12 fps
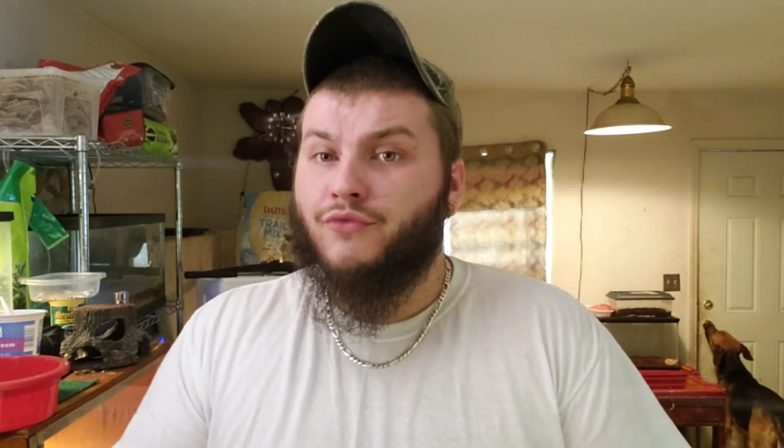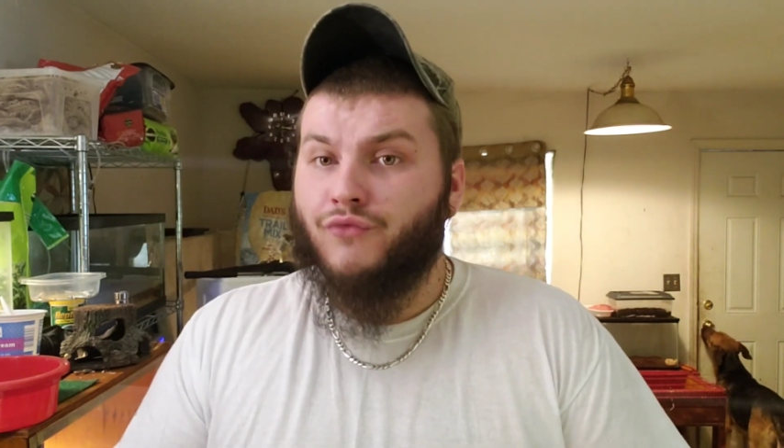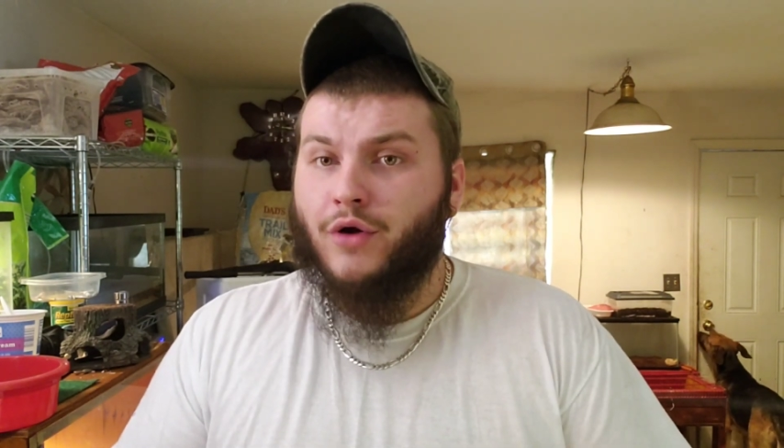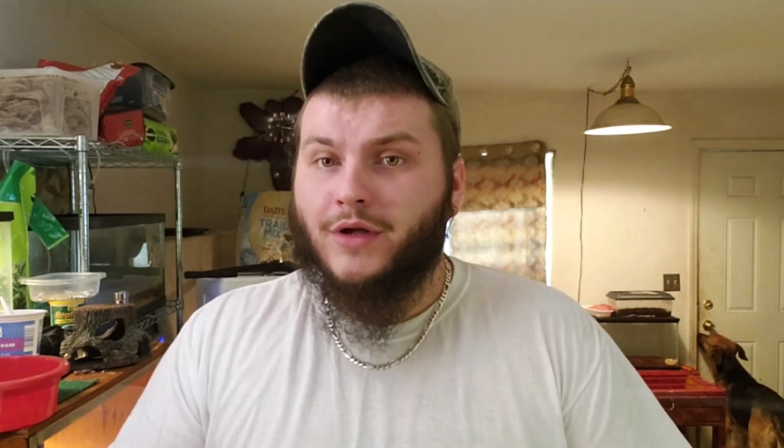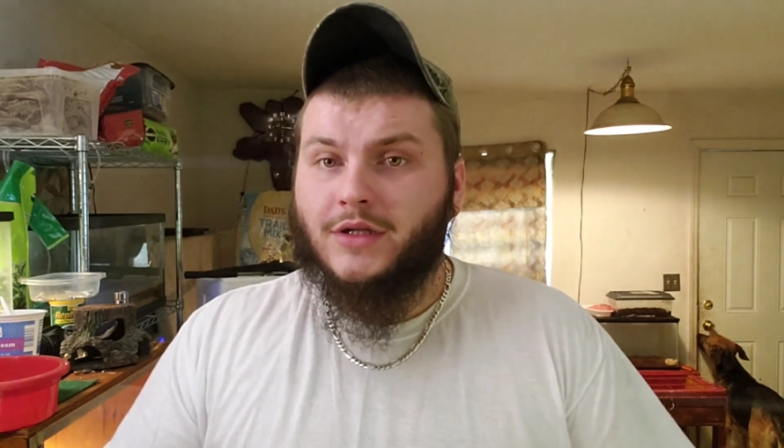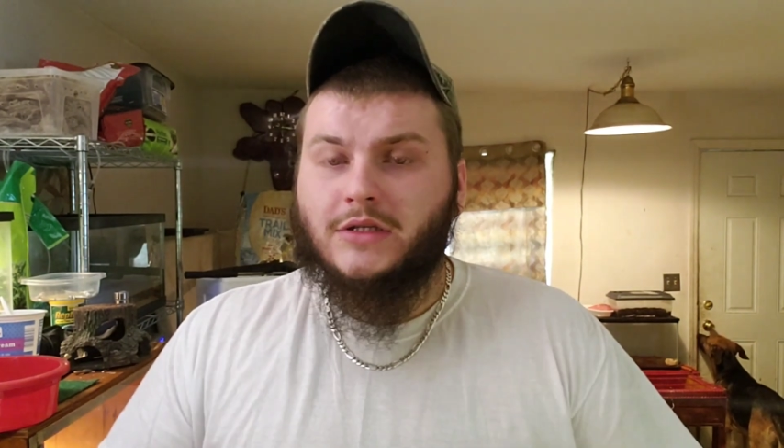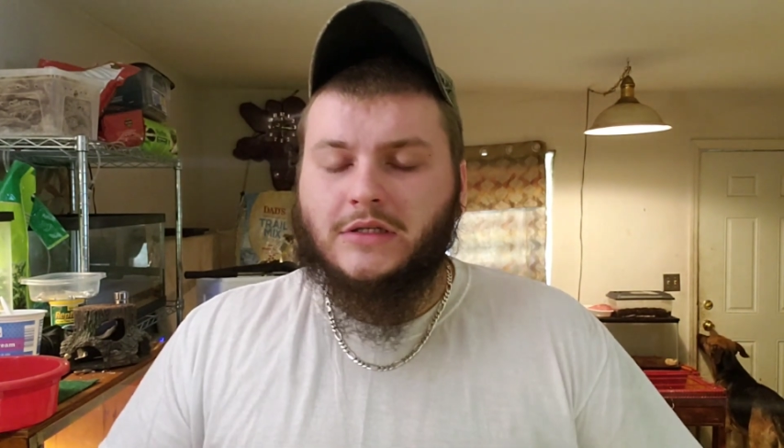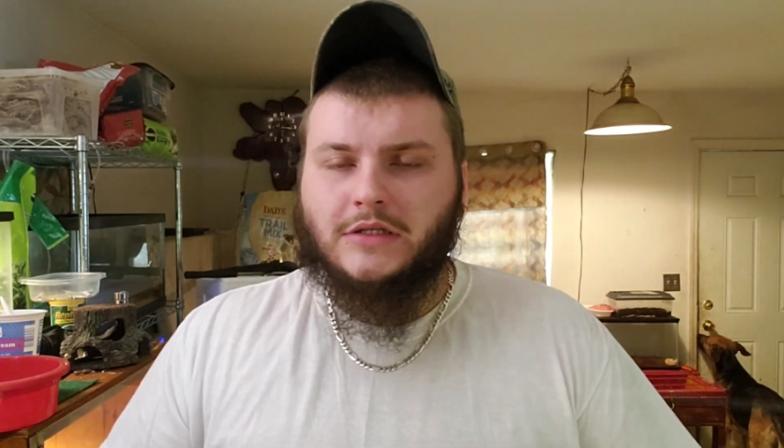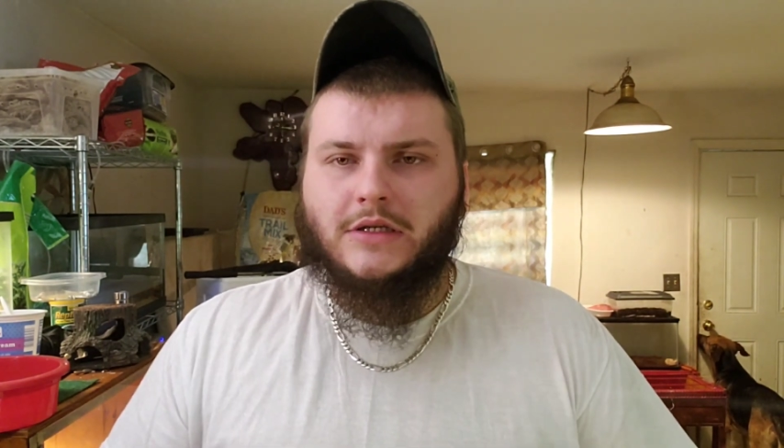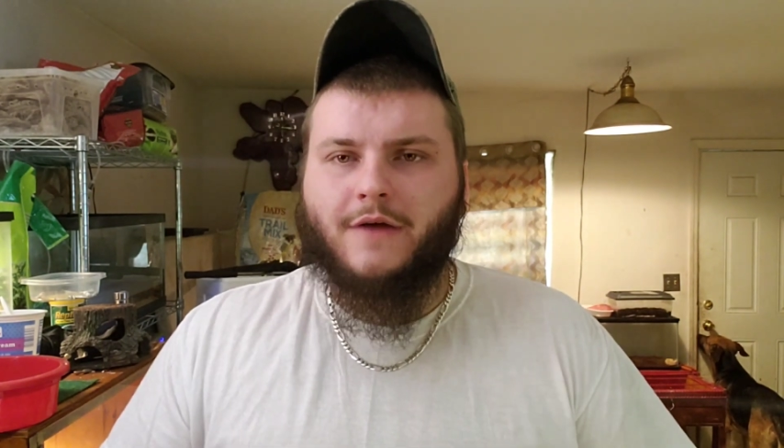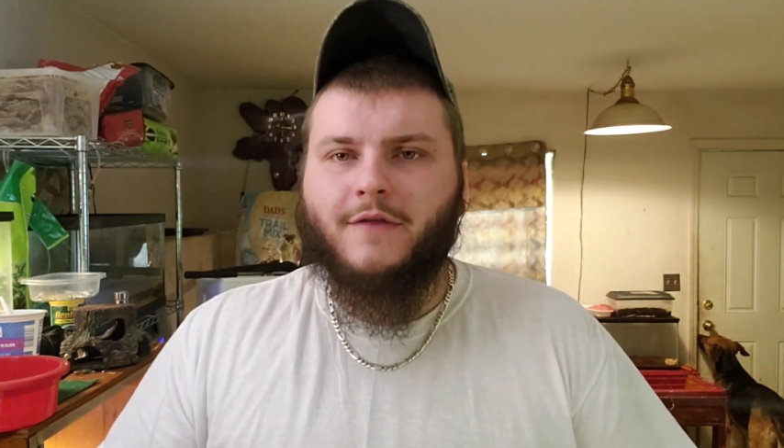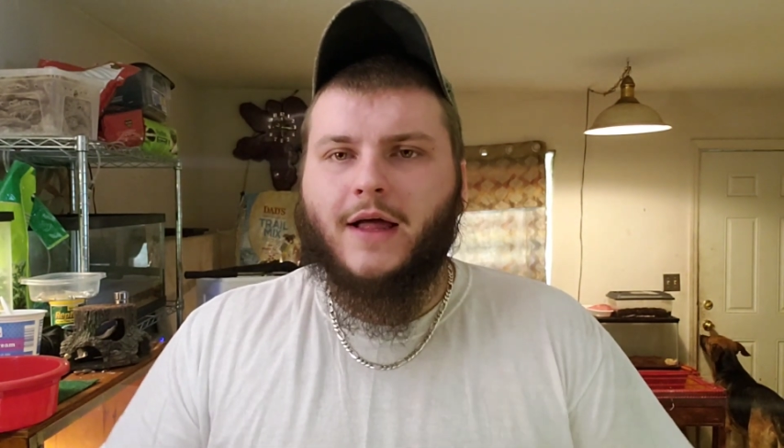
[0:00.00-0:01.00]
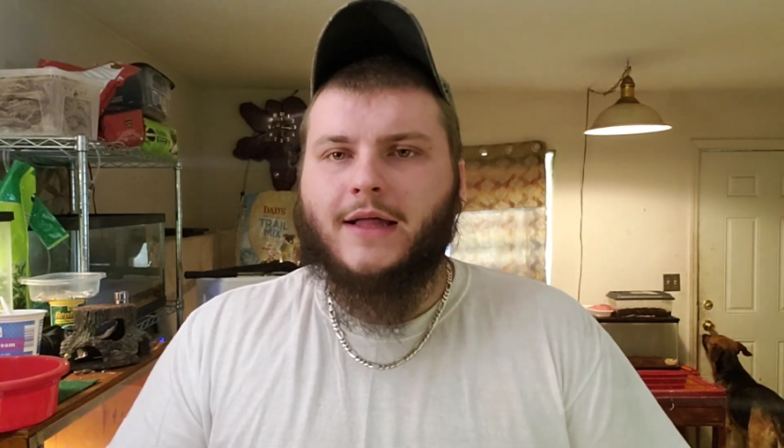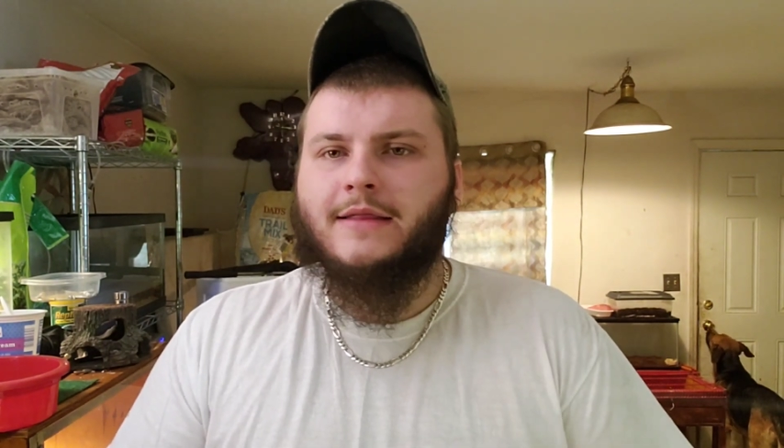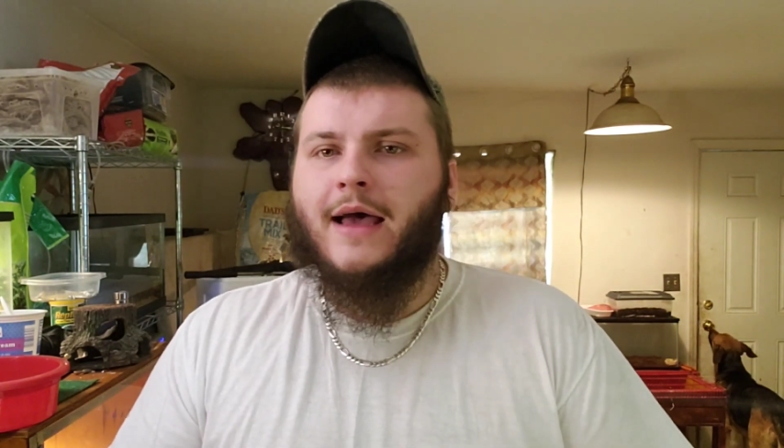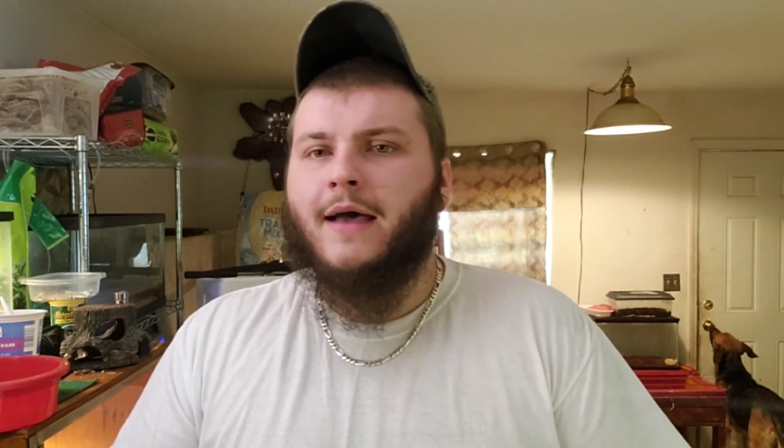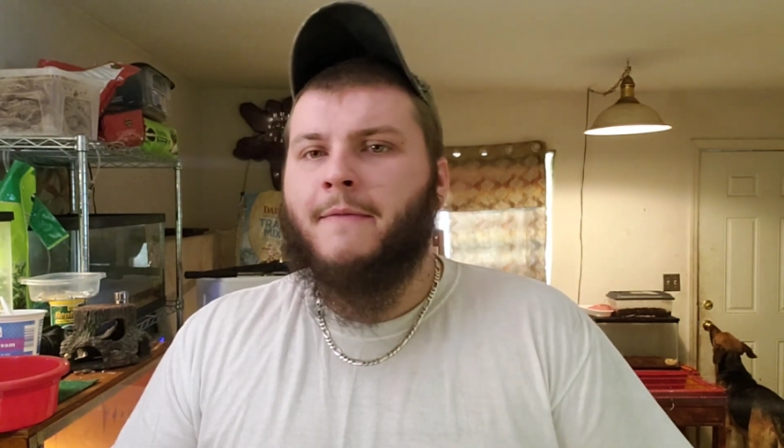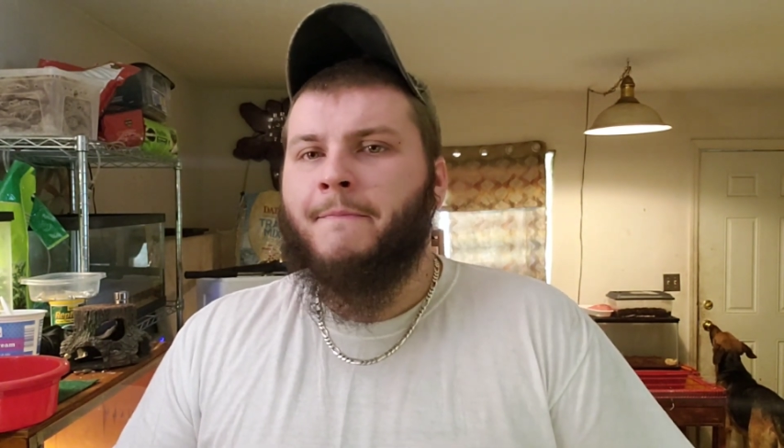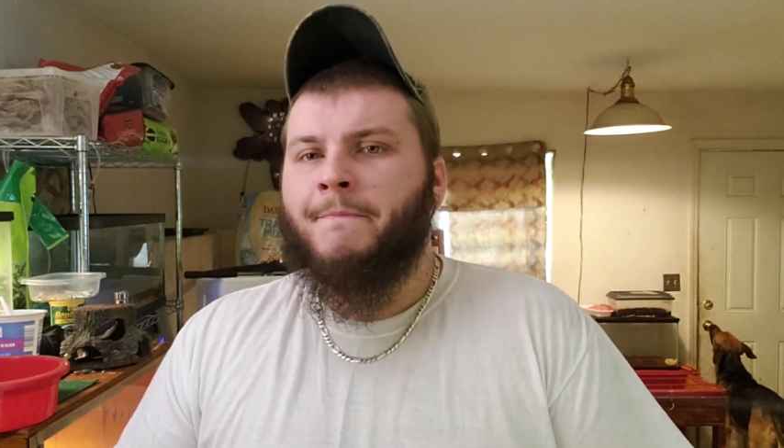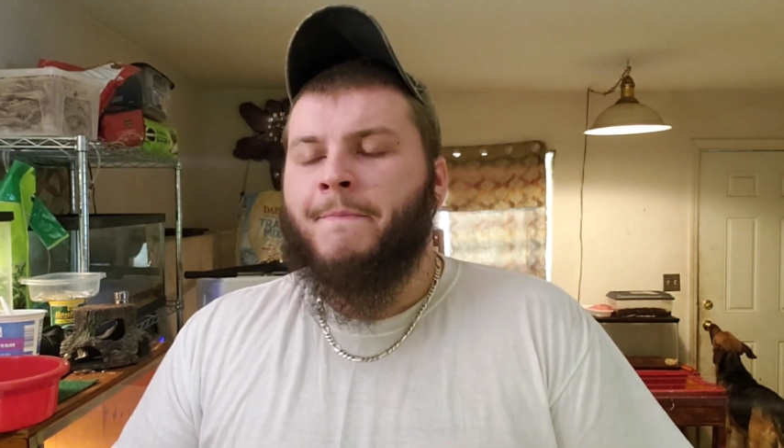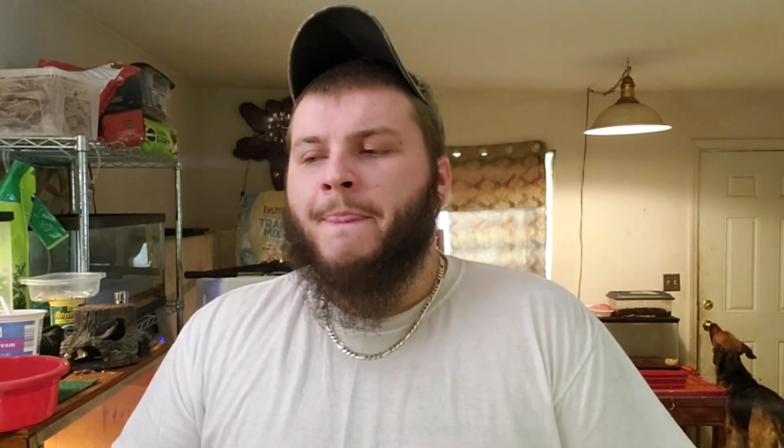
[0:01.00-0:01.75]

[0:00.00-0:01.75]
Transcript: rodents and stuff like that.